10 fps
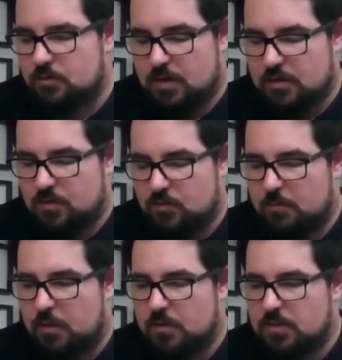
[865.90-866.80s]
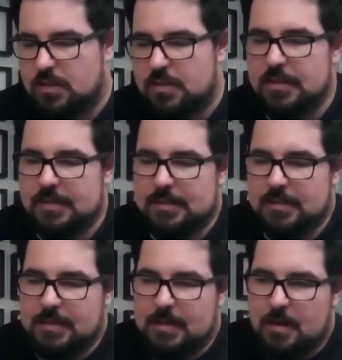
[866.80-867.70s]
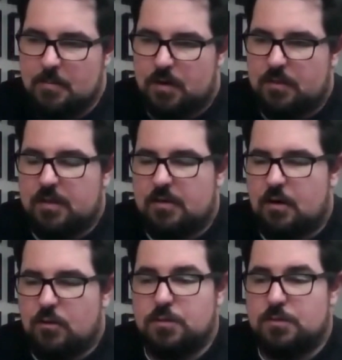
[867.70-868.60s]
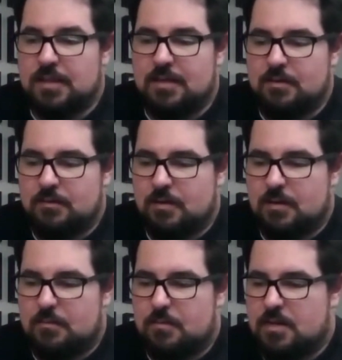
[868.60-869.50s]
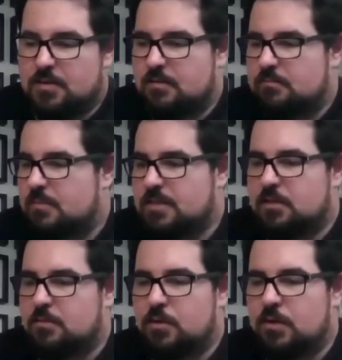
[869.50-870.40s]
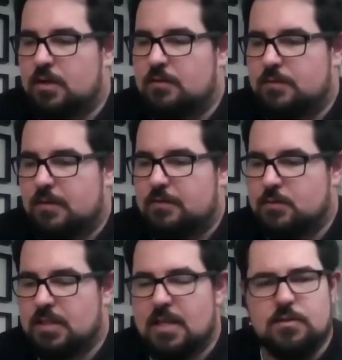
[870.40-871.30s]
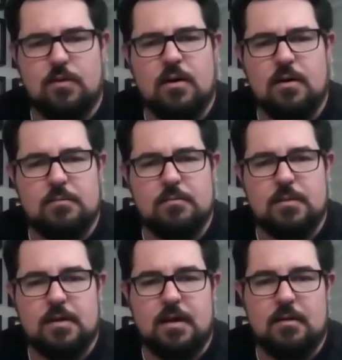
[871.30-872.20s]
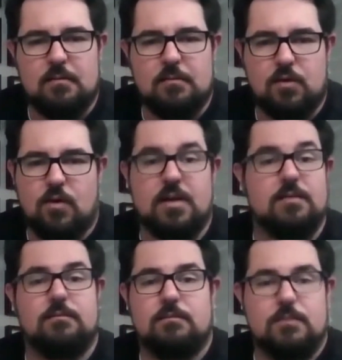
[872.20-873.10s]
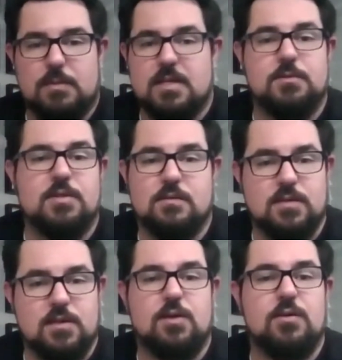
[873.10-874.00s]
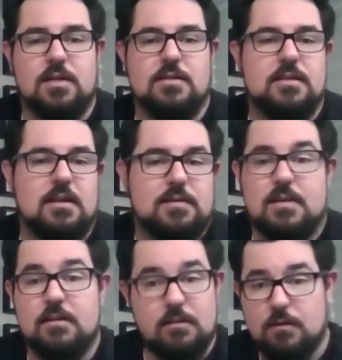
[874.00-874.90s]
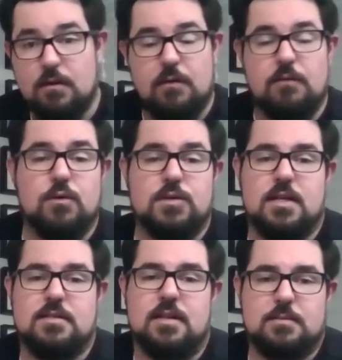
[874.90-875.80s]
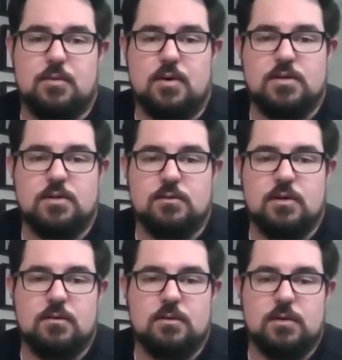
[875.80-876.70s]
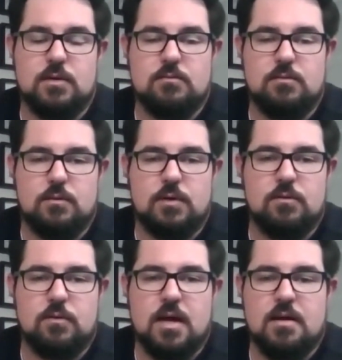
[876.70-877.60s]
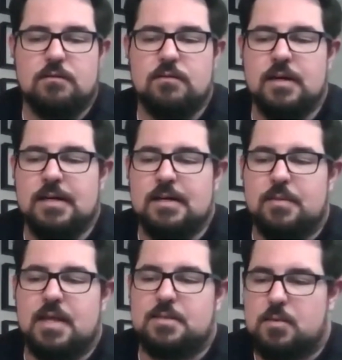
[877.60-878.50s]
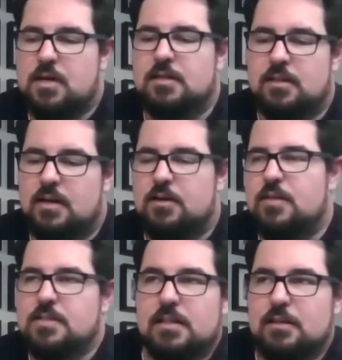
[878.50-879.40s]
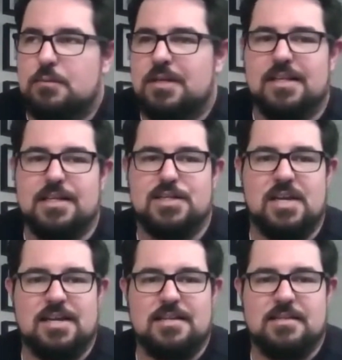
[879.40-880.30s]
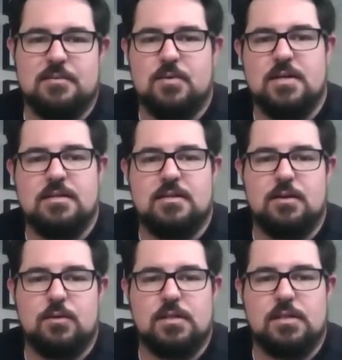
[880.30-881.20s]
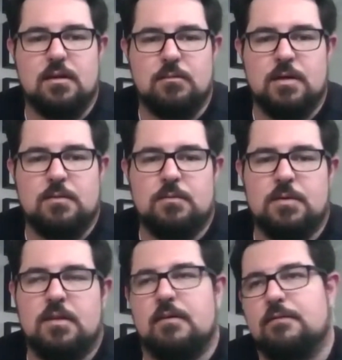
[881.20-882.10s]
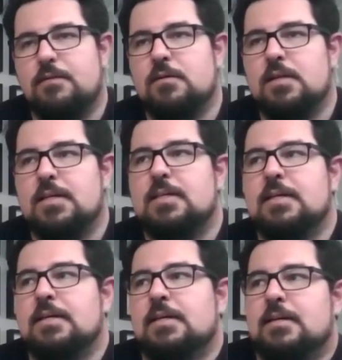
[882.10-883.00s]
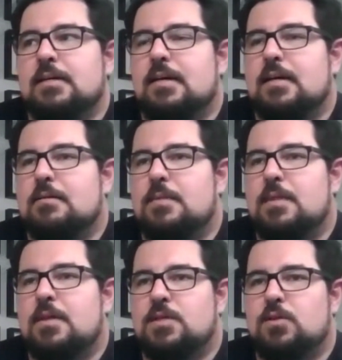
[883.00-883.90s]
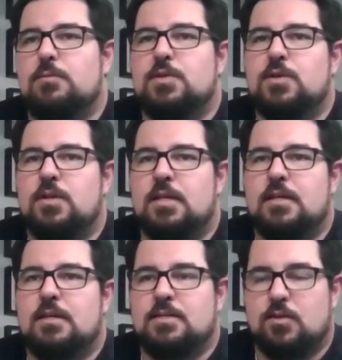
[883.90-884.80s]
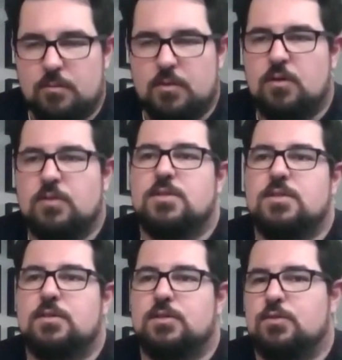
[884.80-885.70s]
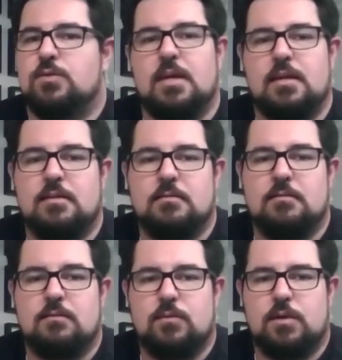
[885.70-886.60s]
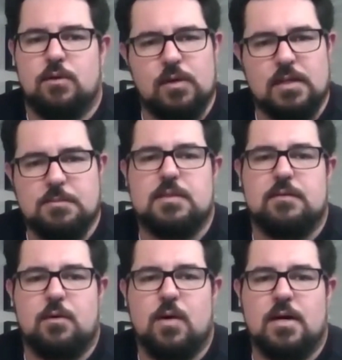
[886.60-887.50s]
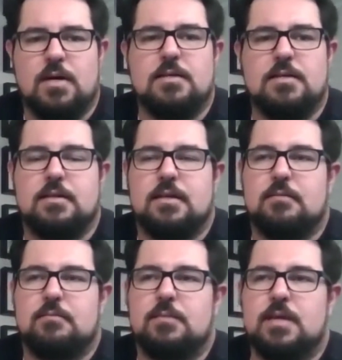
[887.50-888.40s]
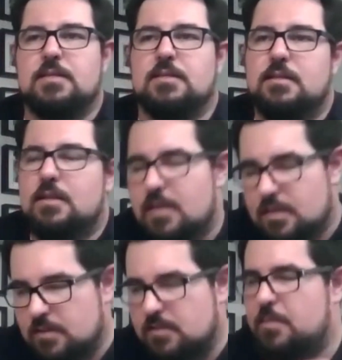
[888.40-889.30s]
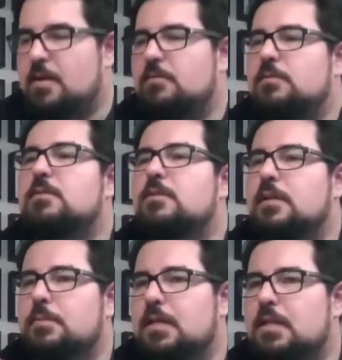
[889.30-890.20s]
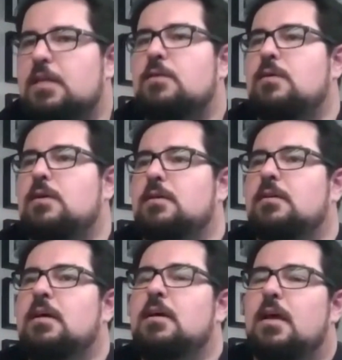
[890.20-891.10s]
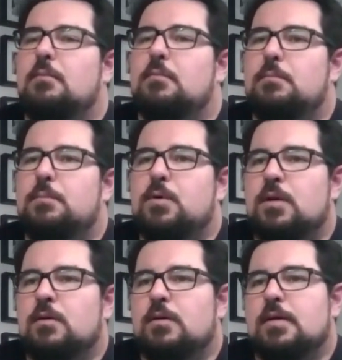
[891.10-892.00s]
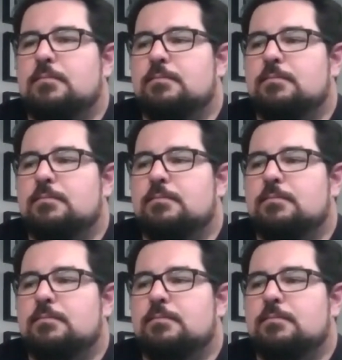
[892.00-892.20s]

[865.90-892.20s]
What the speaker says: drugs and drug policy. But I think ultimately, as a community, if there was less crime and greater perceptions of security and safety, then of course that's an aspirational goal that we all have. But that's my underlying. I know that's a little bit cliche in some ways, wanting to help people, but I feel like there is an opportunity as a criminologist to do that in really specific ways. Yes, it's about developing theory and building